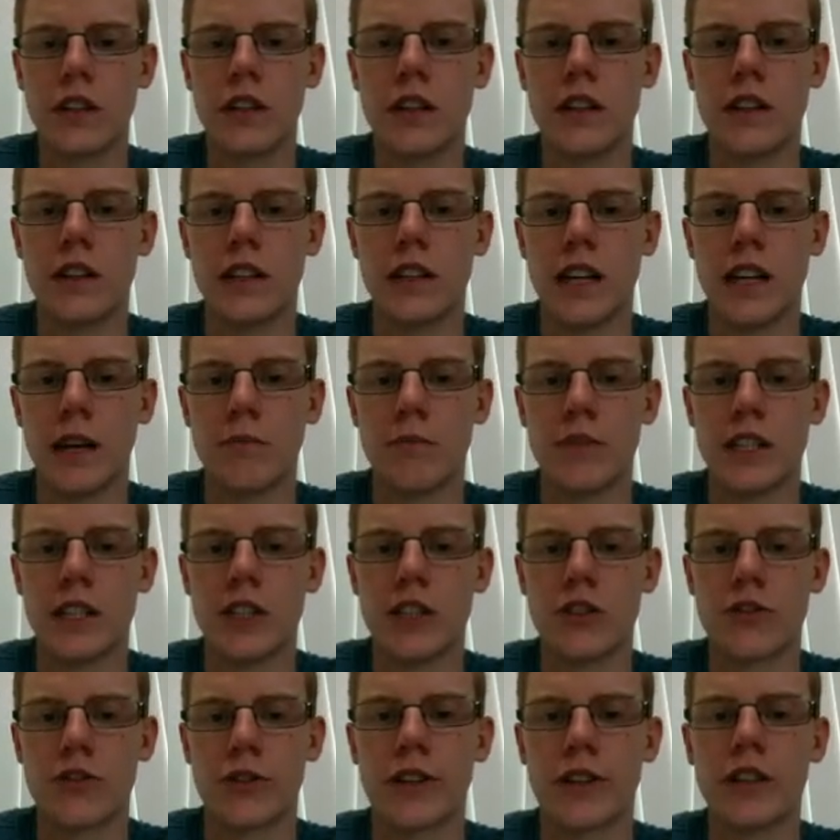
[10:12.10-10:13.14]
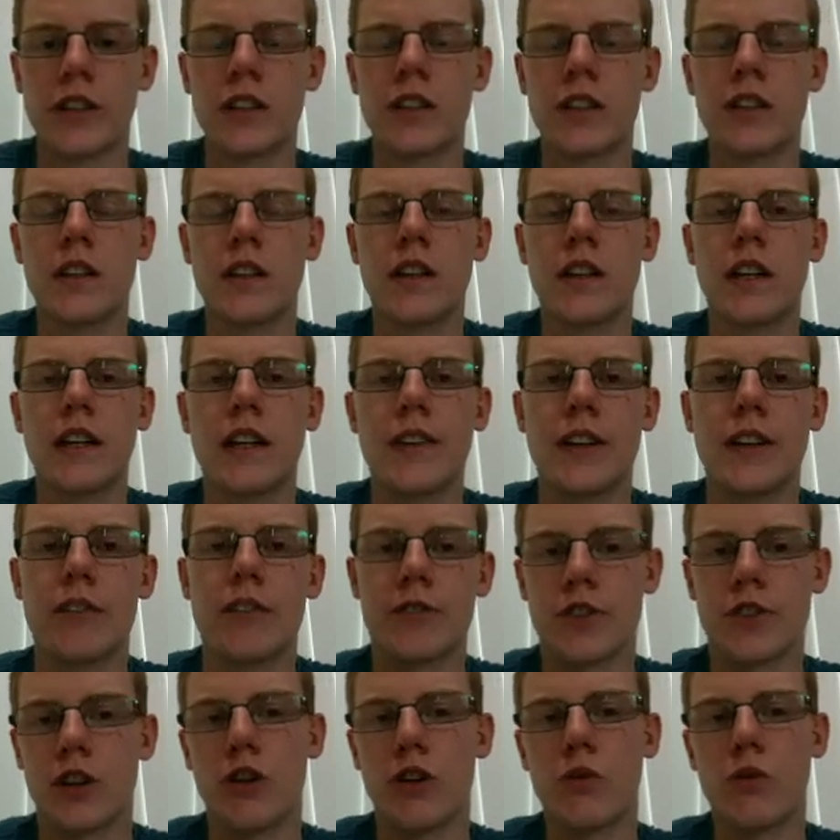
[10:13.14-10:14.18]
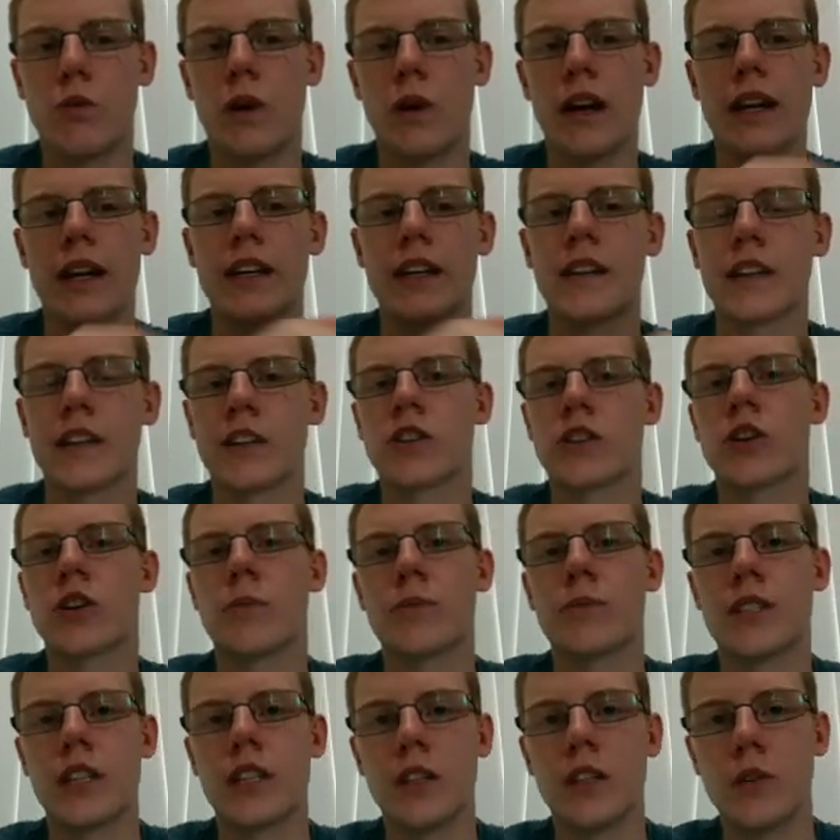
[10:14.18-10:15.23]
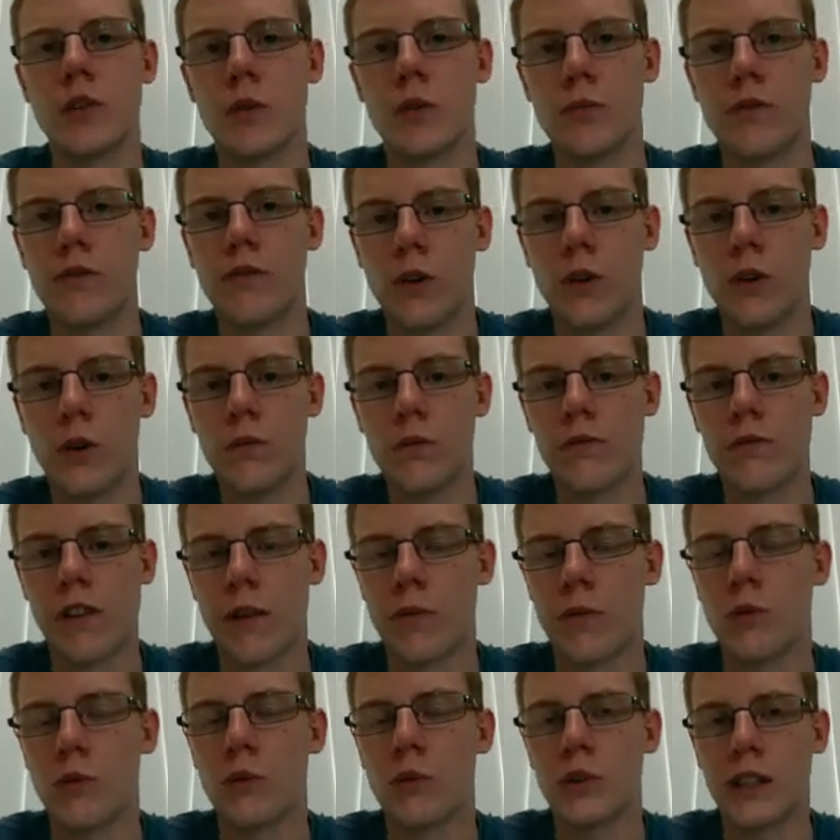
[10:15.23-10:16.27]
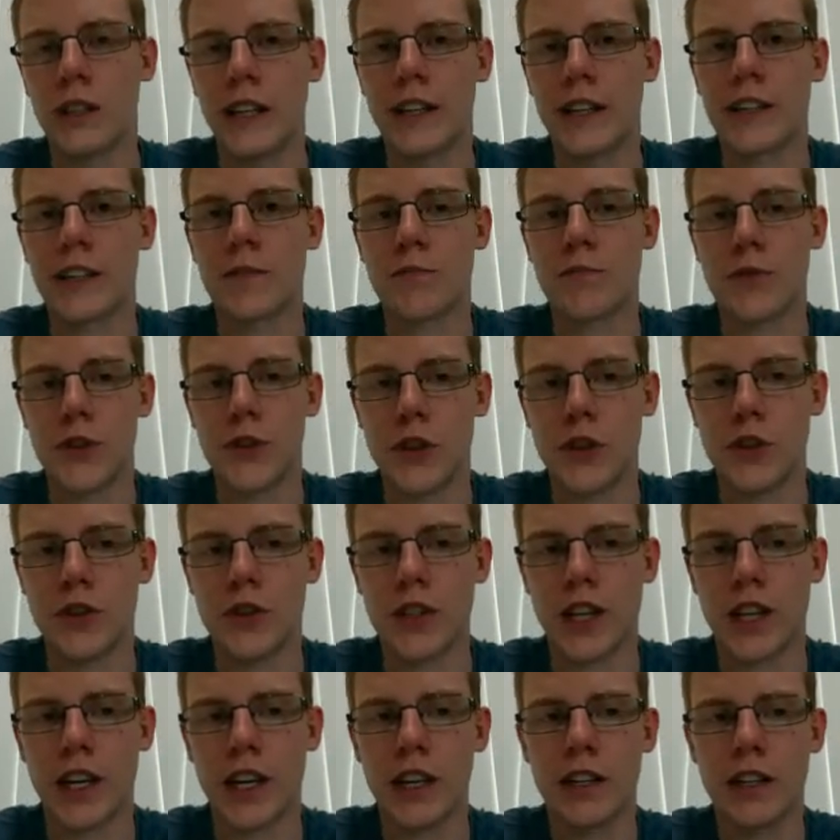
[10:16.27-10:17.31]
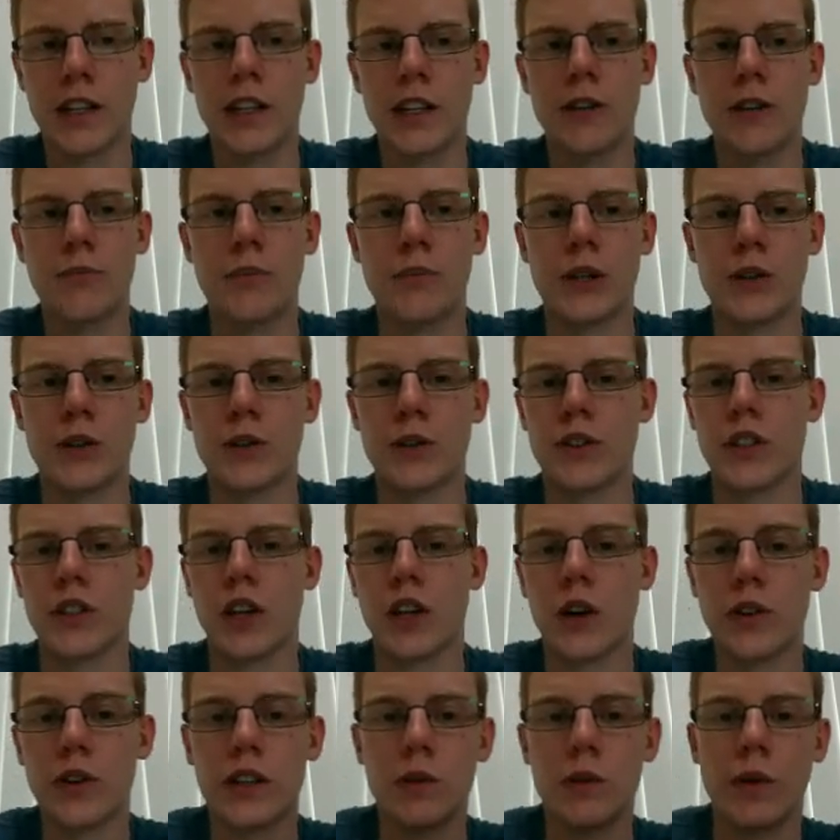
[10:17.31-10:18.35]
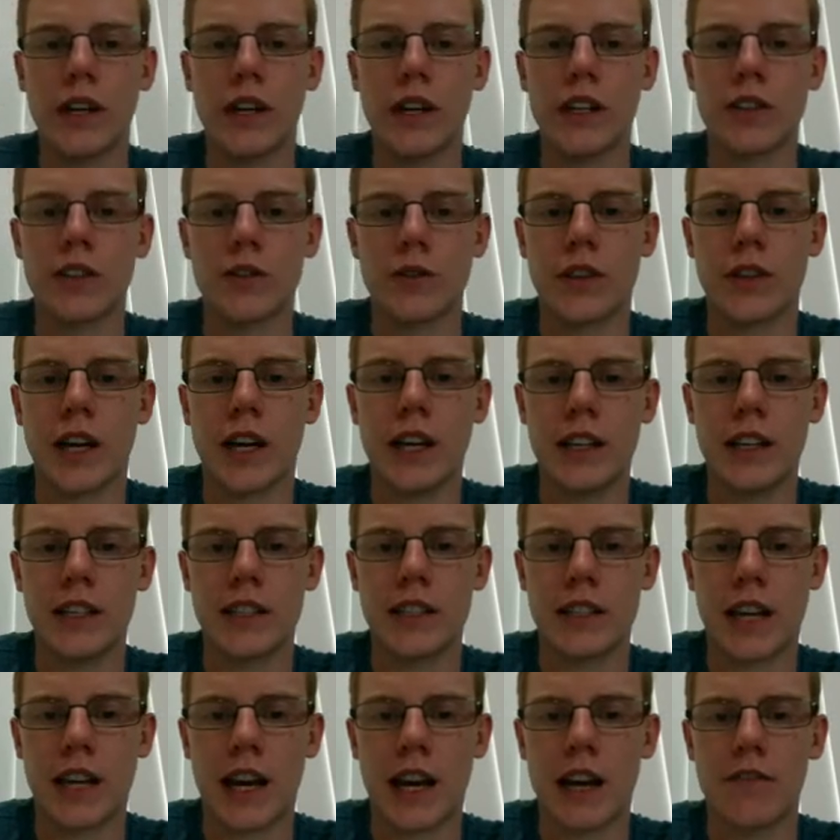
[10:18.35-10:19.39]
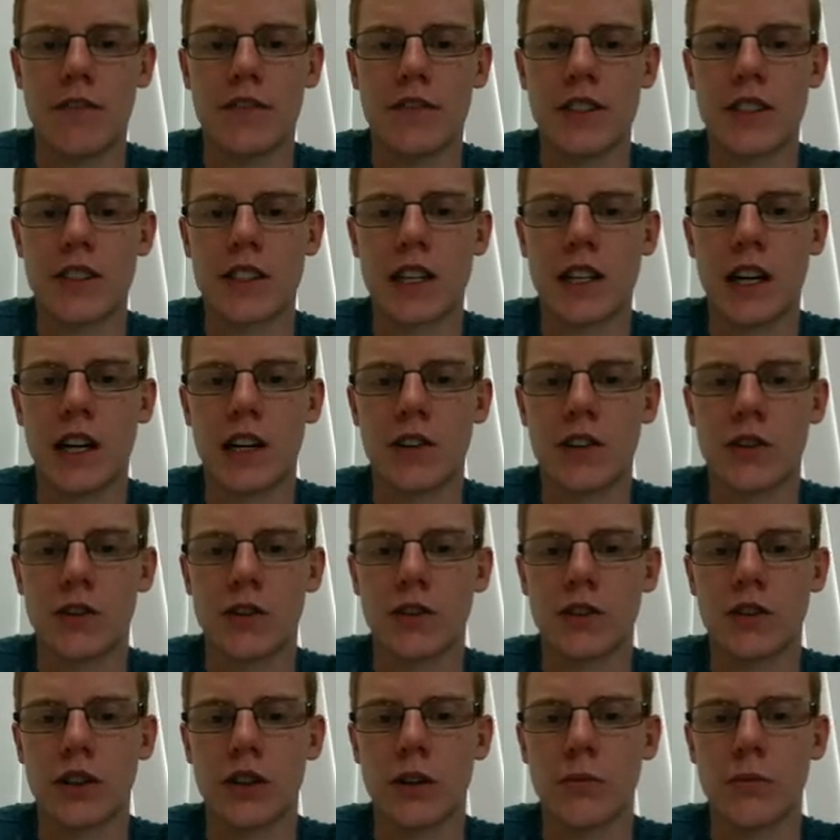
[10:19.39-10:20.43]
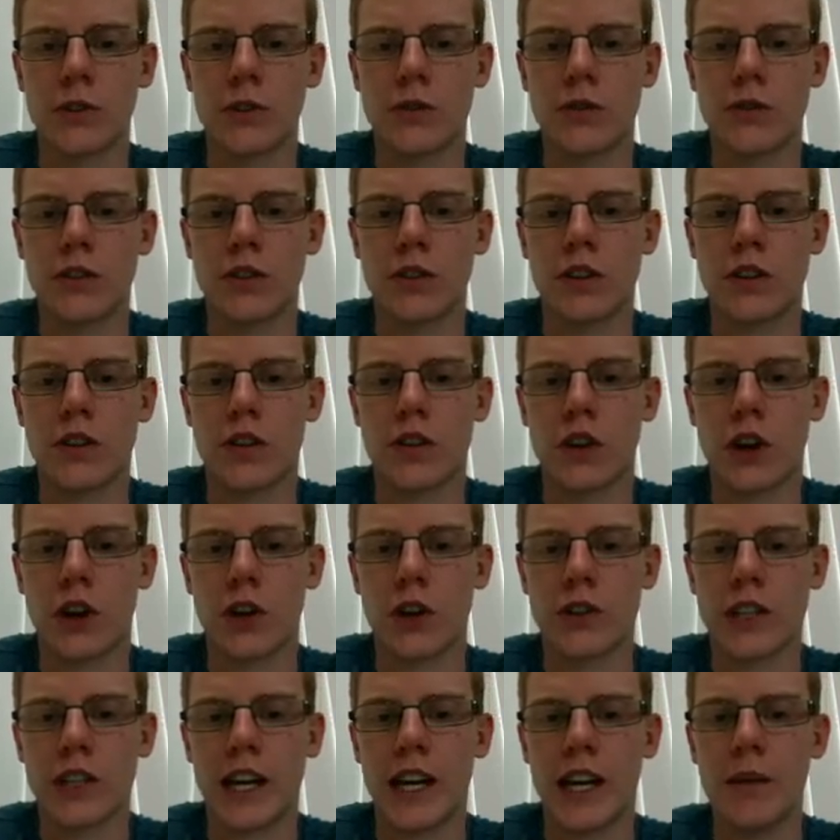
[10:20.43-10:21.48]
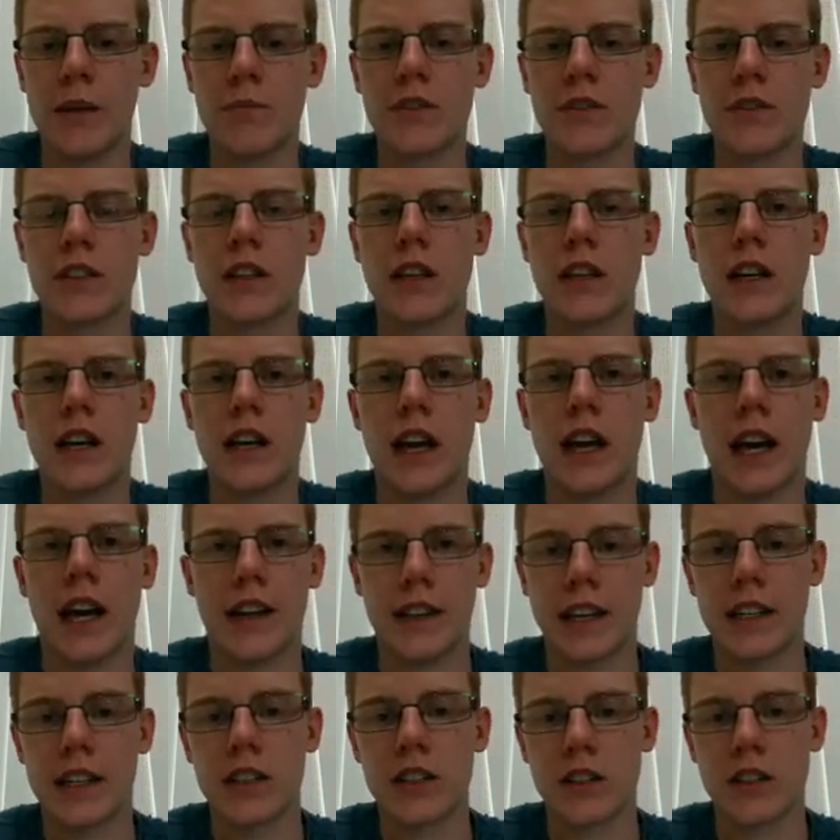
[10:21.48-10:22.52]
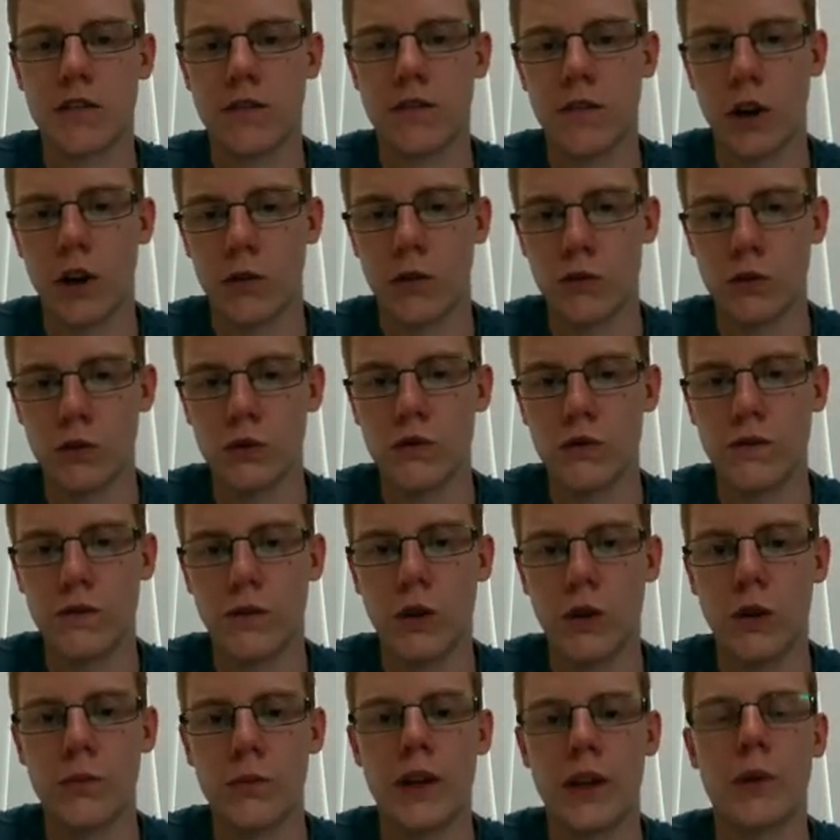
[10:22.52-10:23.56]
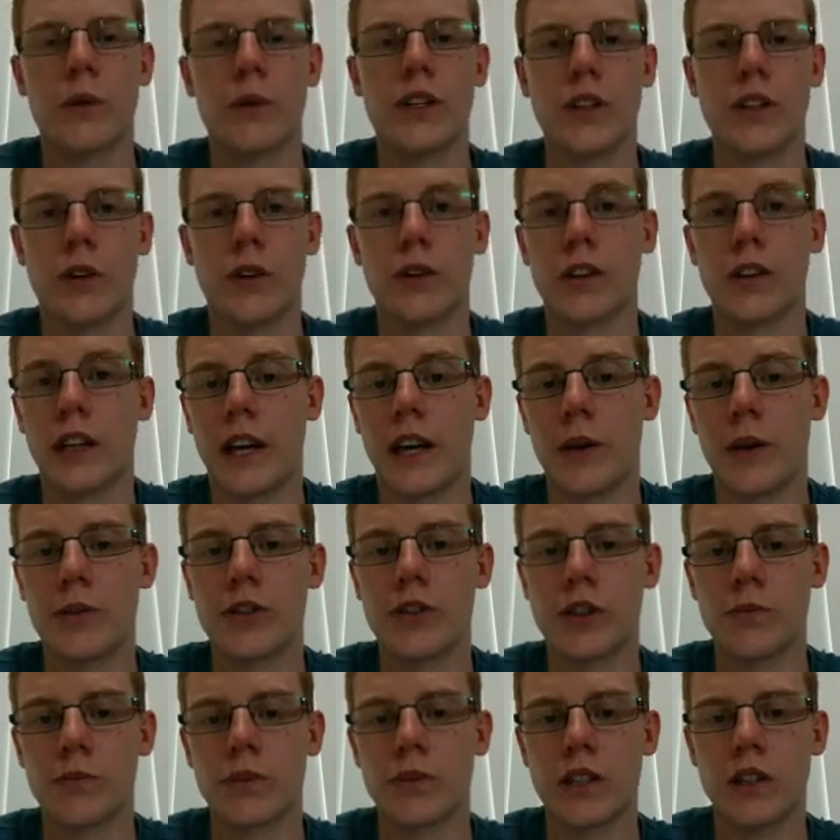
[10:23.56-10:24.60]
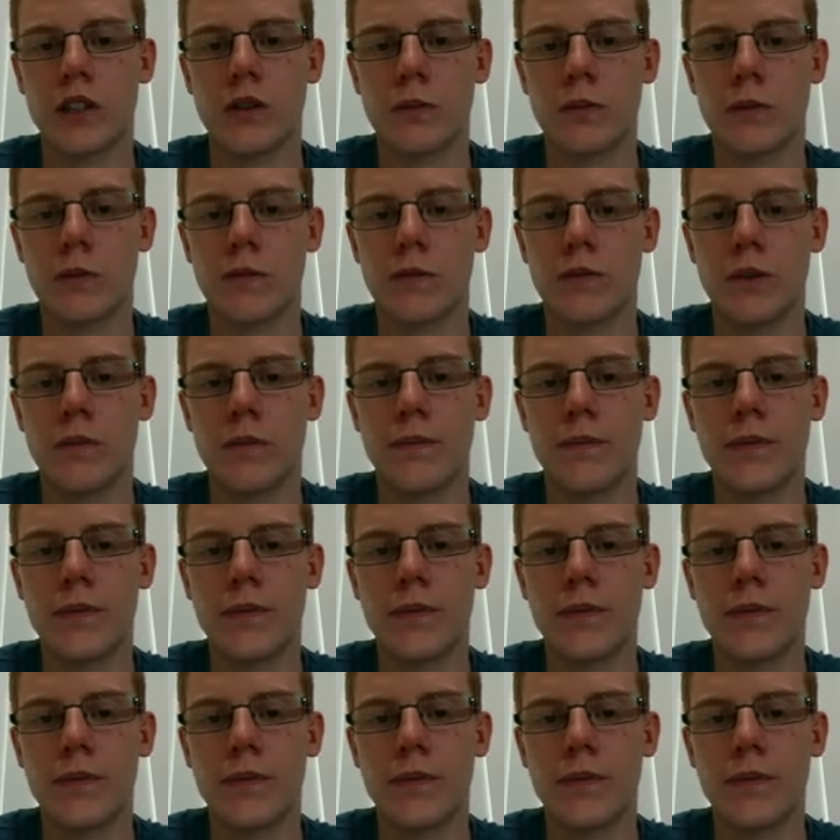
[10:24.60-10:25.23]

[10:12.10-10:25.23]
the empty string, there is no way that a Chomsky normal form grammar will let us produce that, because the only way to do that is to have the start non-terminal go to EPS, and that is a rule form that we don't allow in Chomsky normal form.